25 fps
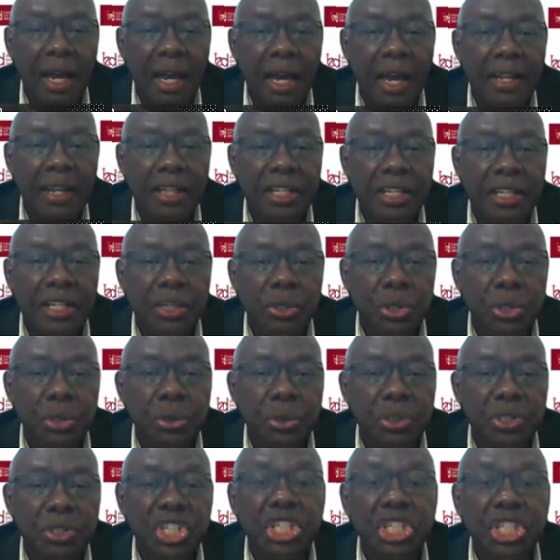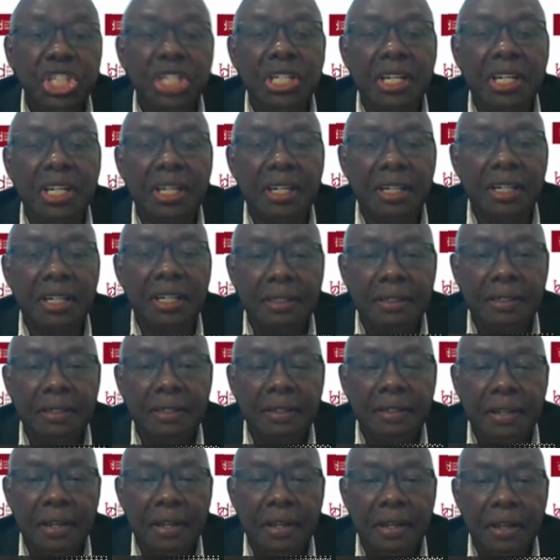should share
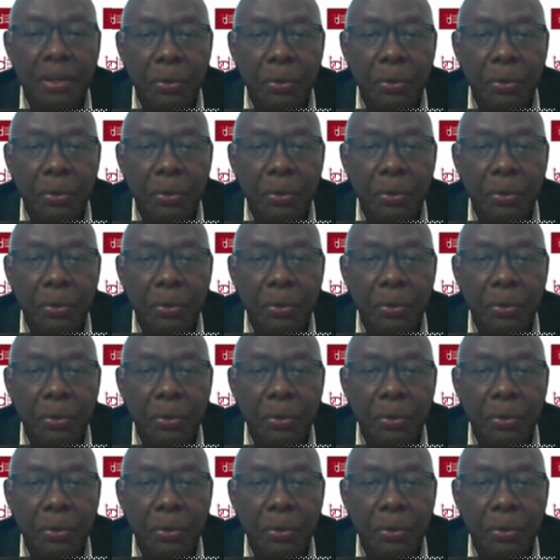with the